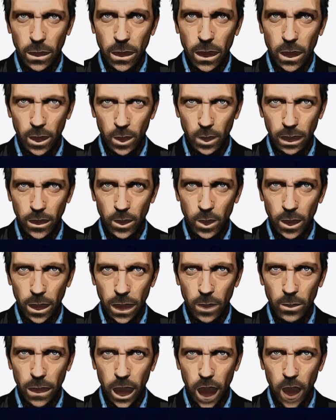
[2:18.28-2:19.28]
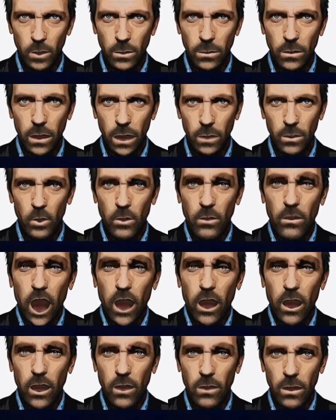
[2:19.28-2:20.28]
As the satellite dips
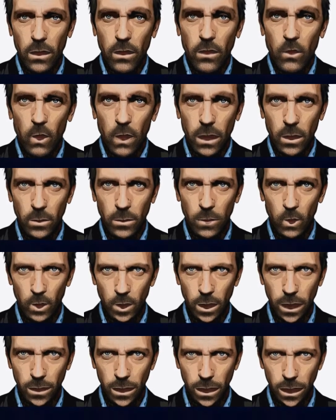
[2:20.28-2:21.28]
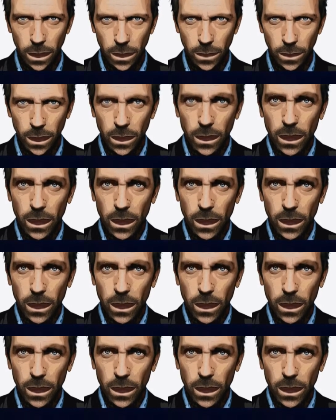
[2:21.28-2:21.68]
down into the atmosphere,